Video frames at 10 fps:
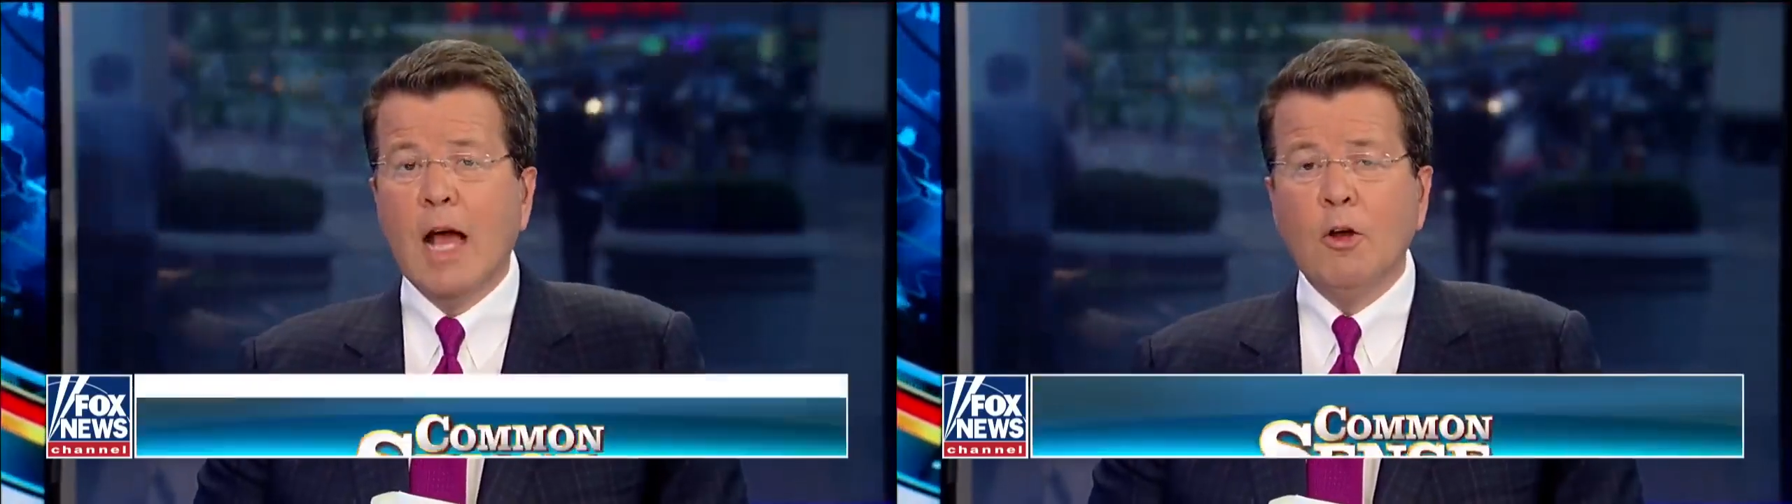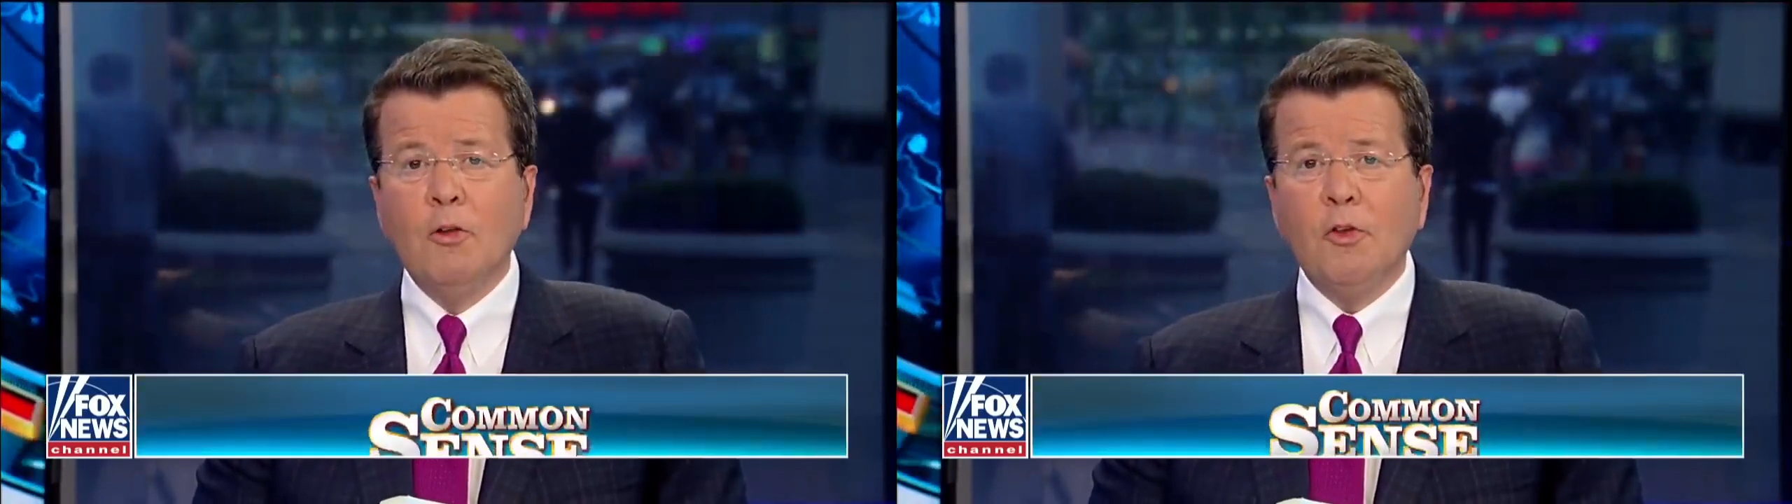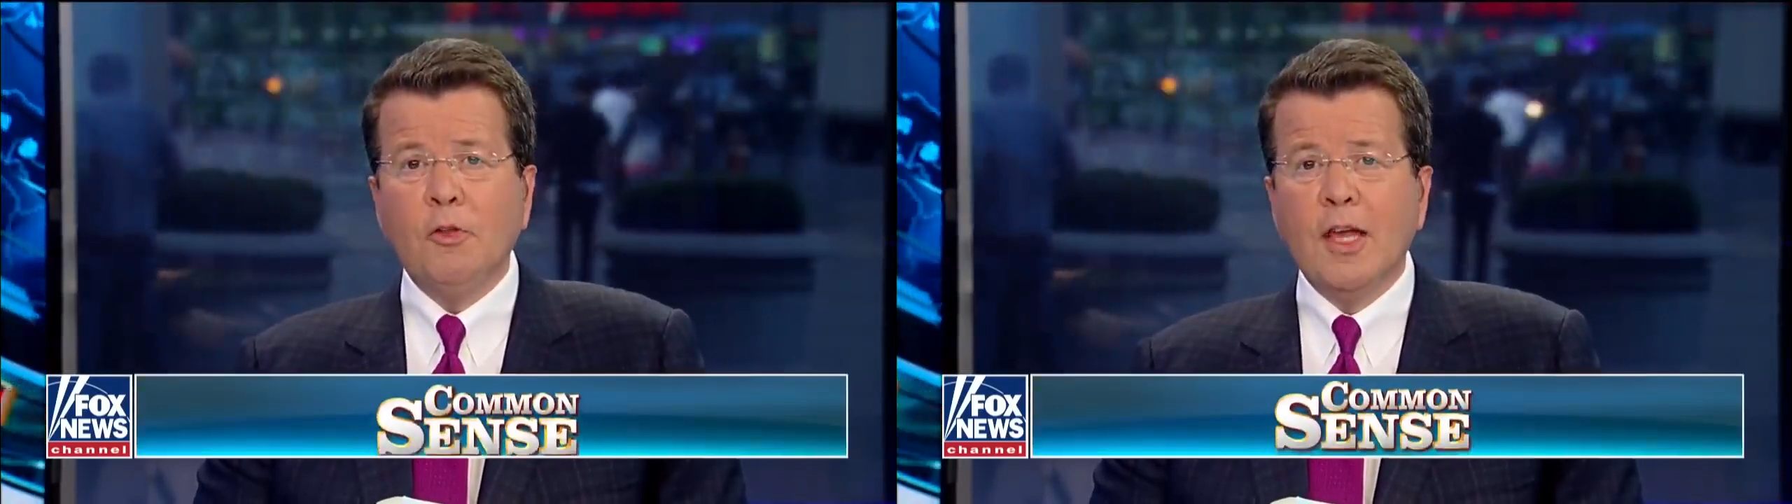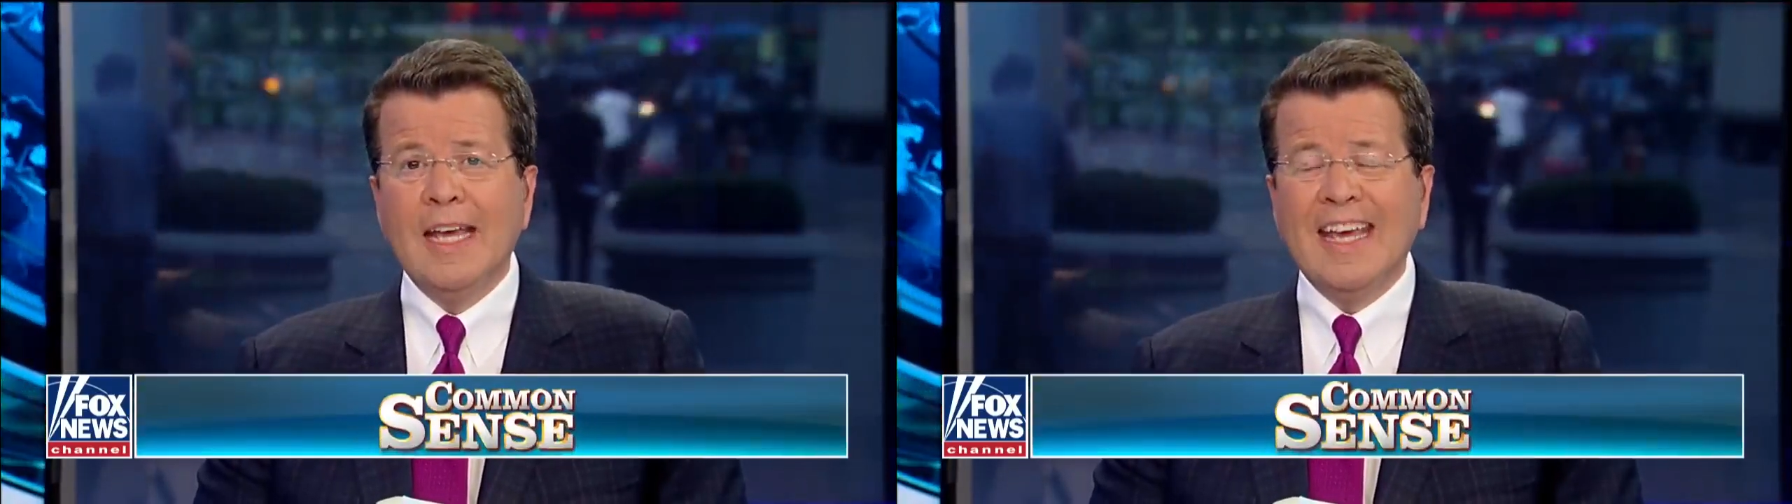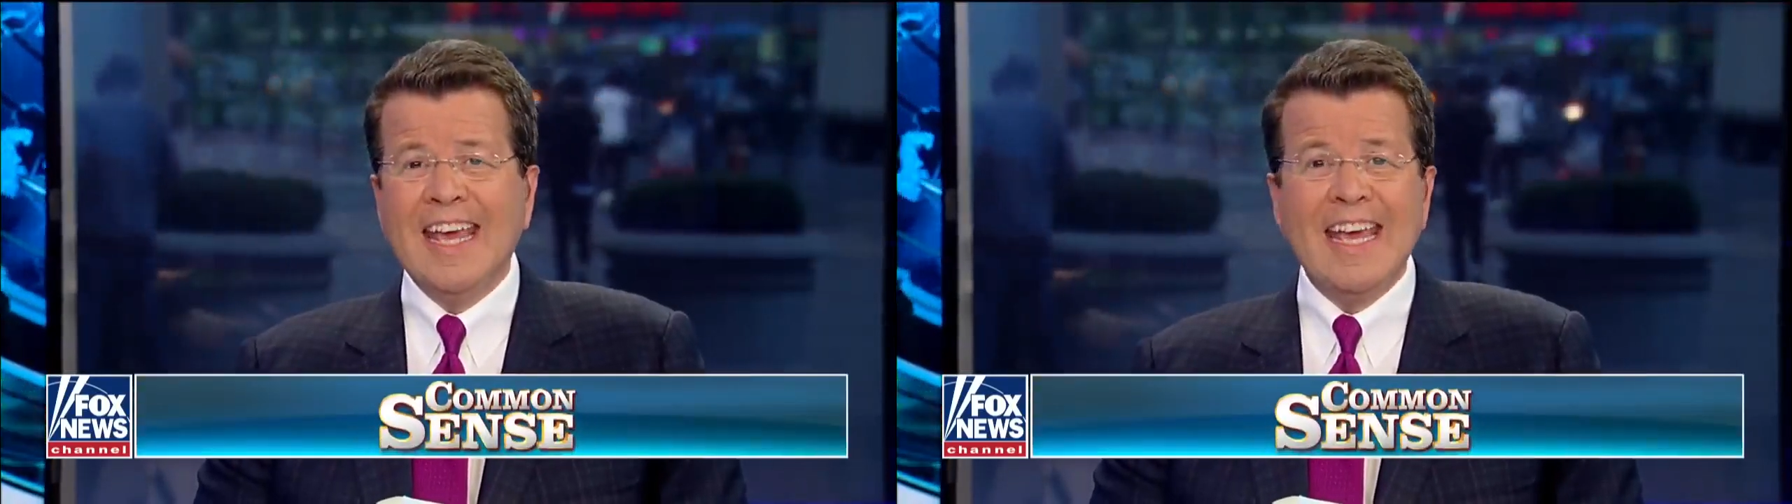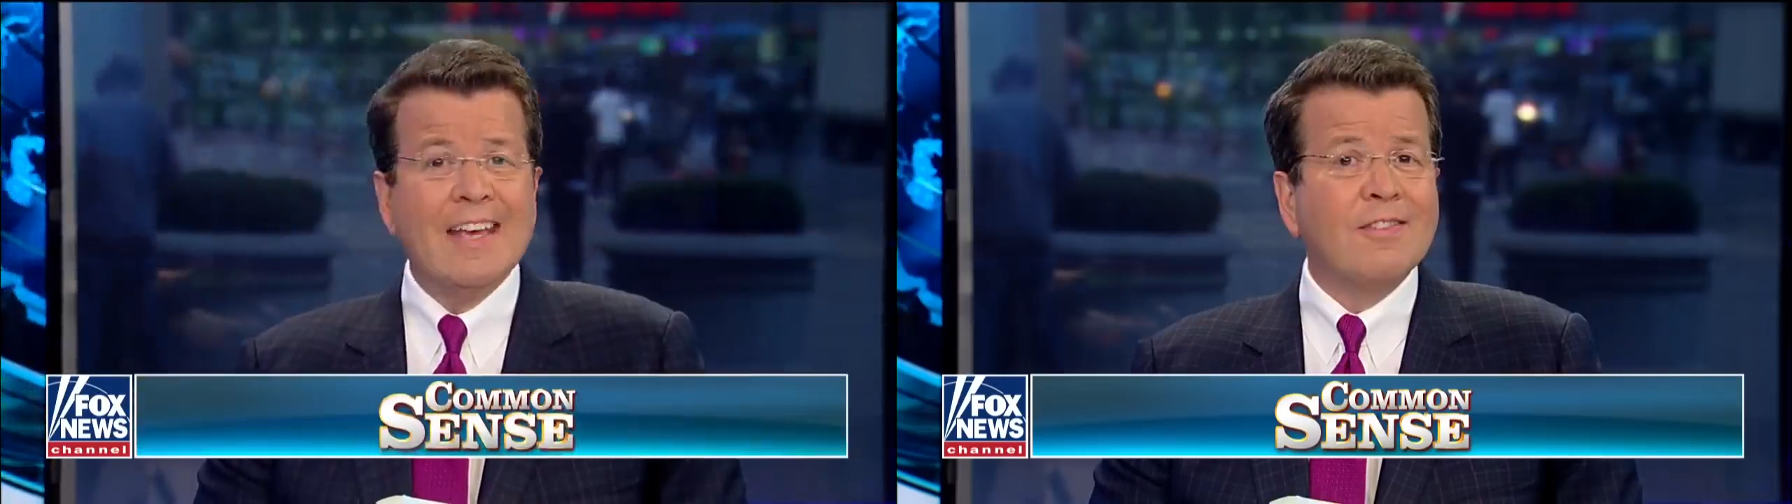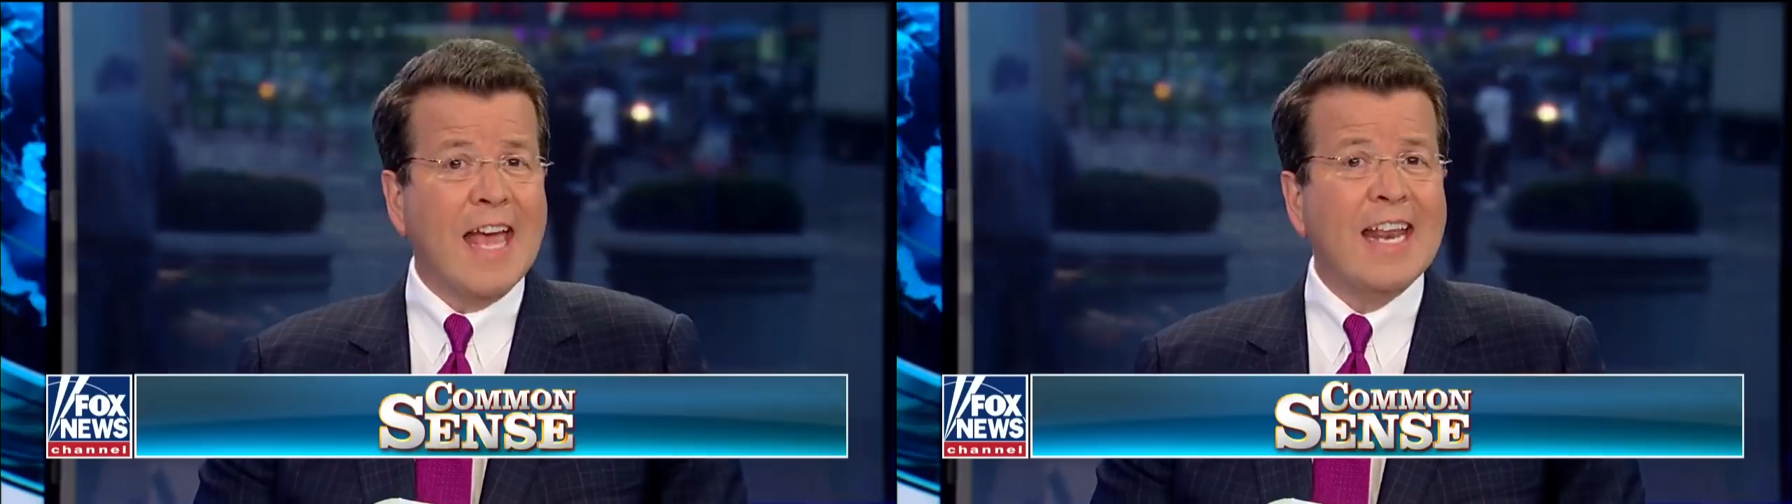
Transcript: I also think he is